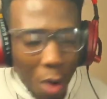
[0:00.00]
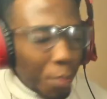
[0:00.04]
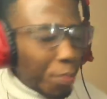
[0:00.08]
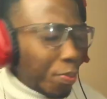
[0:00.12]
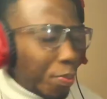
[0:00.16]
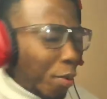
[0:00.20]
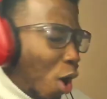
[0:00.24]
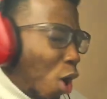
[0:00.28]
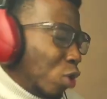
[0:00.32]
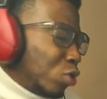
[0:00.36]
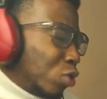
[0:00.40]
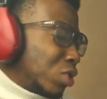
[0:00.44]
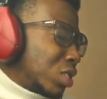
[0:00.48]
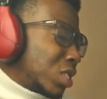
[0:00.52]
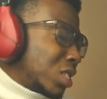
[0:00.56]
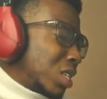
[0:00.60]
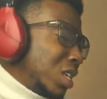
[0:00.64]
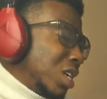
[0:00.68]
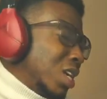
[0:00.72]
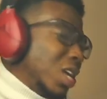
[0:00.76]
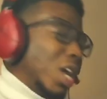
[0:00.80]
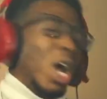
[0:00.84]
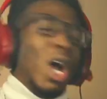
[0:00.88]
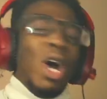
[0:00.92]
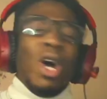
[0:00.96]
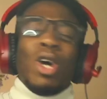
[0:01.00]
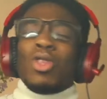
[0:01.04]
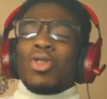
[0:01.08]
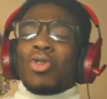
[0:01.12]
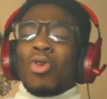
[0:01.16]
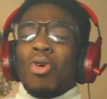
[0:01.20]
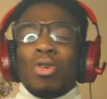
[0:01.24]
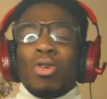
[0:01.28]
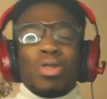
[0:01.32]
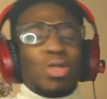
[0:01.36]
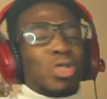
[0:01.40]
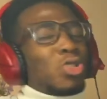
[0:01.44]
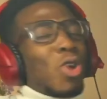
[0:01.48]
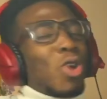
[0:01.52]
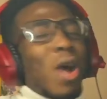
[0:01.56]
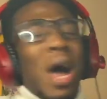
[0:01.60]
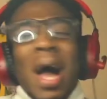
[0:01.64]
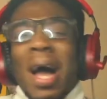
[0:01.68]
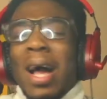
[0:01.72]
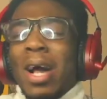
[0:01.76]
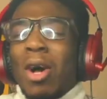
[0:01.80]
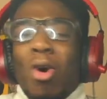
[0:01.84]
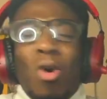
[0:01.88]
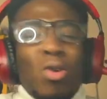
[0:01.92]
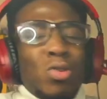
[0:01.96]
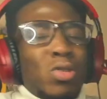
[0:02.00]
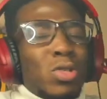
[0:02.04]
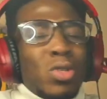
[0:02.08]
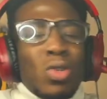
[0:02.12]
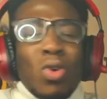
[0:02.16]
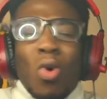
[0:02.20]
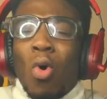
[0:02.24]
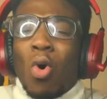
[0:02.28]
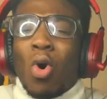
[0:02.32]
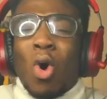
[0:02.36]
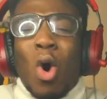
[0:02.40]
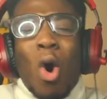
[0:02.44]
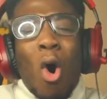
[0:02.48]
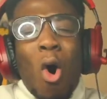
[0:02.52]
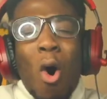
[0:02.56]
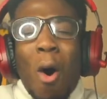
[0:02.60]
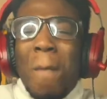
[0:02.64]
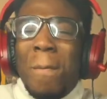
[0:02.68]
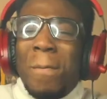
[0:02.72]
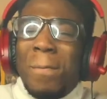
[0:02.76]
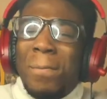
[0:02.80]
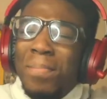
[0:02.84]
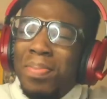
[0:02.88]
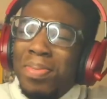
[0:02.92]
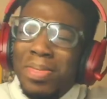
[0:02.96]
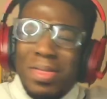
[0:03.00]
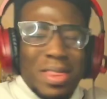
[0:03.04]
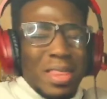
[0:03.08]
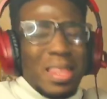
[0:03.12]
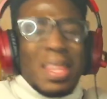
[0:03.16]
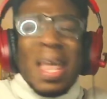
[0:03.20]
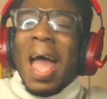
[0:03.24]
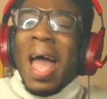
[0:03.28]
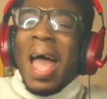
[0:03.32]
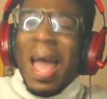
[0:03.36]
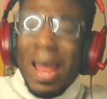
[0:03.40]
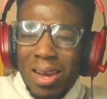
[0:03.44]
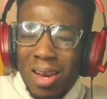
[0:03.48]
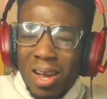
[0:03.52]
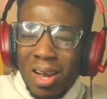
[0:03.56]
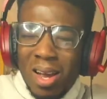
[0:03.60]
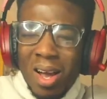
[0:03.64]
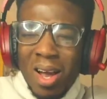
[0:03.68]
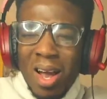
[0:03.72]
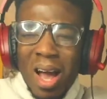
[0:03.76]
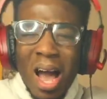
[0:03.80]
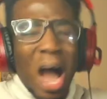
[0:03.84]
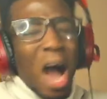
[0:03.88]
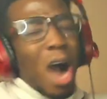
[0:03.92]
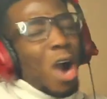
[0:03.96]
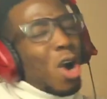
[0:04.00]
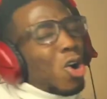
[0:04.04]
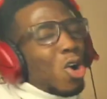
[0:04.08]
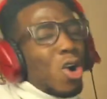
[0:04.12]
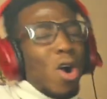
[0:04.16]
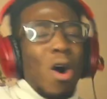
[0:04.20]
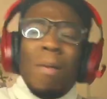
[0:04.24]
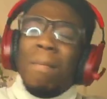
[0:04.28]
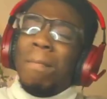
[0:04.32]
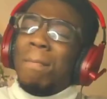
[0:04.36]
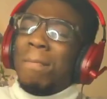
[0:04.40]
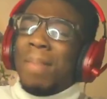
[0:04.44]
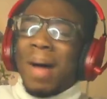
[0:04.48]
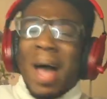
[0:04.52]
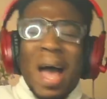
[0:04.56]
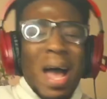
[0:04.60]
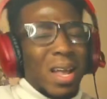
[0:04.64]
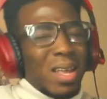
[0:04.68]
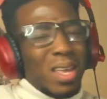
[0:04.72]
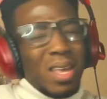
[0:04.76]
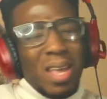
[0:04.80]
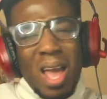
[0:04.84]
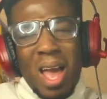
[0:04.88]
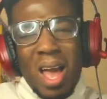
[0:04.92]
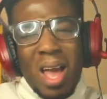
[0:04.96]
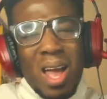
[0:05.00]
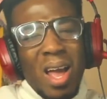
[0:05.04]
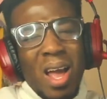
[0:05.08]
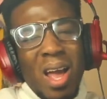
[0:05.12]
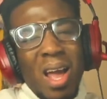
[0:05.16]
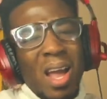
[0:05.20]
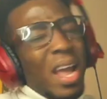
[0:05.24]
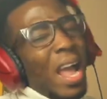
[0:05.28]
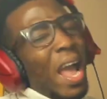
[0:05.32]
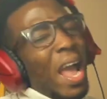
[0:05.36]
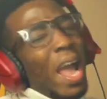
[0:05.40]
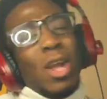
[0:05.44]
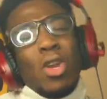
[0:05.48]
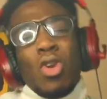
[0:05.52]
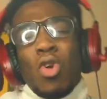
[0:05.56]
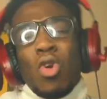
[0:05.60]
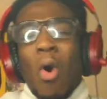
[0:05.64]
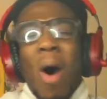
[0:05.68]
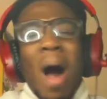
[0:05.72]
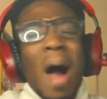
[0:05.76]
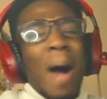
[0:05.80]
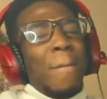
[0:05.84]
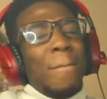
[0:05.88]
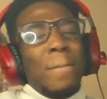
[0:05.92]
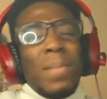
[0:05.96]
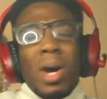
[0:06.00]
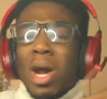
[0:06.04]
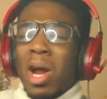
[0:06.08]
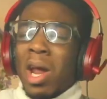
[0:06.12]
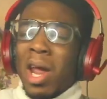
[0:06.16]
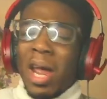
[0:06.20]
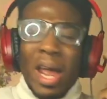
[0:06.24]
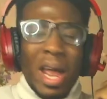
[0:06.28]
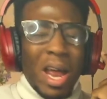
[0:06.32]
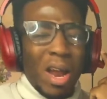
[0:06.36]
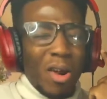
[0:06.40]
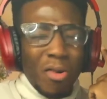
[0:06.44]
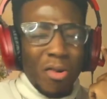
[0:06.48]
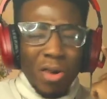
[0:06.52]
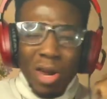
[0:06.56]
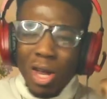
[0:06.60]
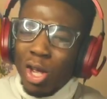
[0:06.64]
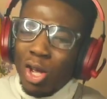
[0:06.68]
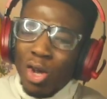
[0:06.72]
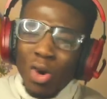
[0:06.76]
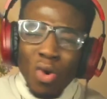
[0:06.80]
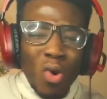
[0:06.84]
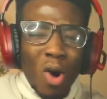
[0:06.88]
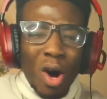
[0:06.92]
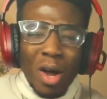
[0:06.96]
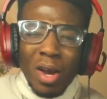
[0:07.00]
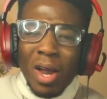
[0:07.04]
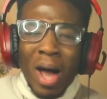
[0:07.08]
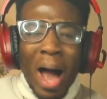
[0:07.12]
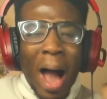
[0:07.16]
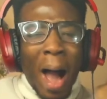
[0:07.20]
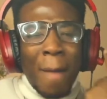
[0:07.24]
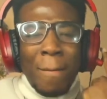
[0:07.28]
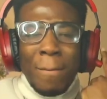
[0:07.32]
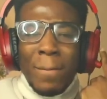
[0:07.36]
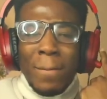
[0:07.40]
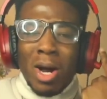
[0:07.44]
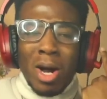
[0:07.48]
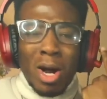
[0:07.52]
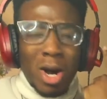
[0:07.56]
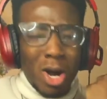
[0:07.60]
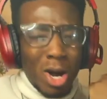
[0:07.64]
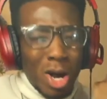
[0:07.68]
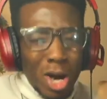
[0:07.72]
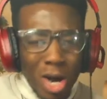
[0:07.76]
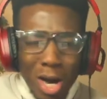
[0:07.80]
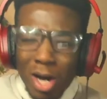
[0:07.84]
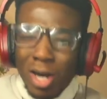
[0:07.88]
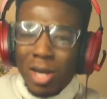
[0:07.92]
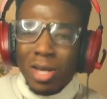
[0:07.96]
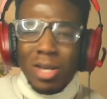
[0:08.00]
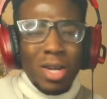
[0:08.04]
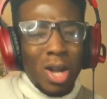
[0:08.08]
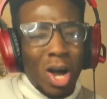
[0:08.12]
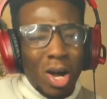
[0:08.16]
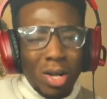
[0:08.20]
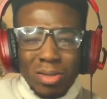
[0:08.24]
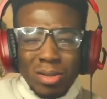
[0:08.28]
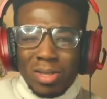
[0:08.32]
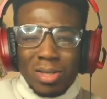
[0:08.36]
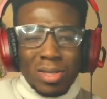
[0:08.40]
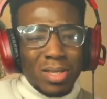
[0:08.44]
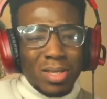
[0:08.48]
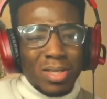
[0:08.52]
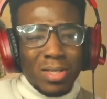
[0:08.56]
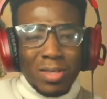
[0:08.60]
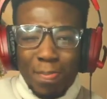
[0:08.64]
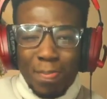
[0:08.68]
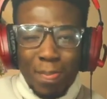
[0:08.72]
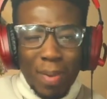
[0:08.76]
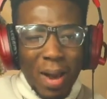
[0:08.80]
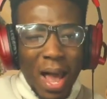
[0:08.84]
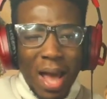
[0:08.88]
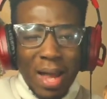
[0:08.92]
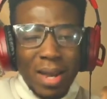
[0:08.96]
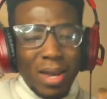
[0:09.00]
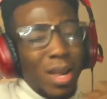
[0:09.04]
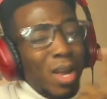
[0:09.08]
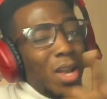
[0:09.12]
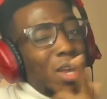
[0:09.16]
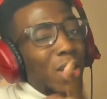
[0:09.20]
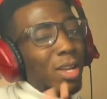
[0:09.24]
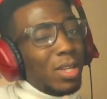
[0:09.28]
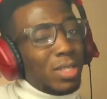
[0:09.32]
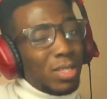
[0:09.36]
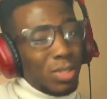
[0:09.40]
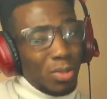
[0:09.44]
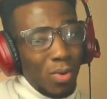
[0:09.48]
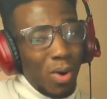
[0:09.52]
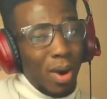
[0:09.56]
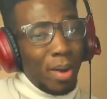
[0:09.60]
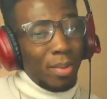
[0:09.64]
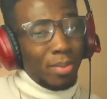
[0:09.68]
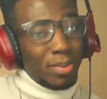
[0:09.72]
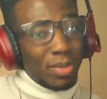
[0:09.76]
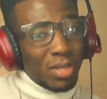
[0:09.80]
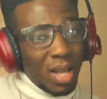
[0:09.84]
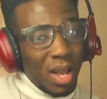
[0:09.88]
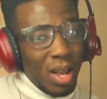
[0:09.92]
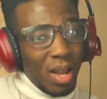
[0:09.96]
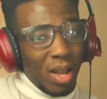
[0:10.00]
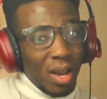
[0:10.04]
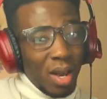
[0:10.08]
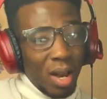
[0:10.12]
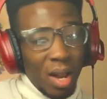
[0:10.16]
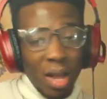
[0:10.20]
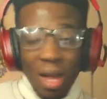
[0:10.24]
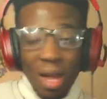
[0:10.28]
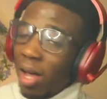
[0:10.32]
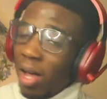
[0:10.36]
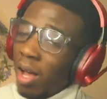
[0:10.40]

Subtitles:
Broski, don't try and go to no court then and come back, yeah? Ain't no Amber hearing you on Amber Heard nonsense, blood. You see what I'm saying?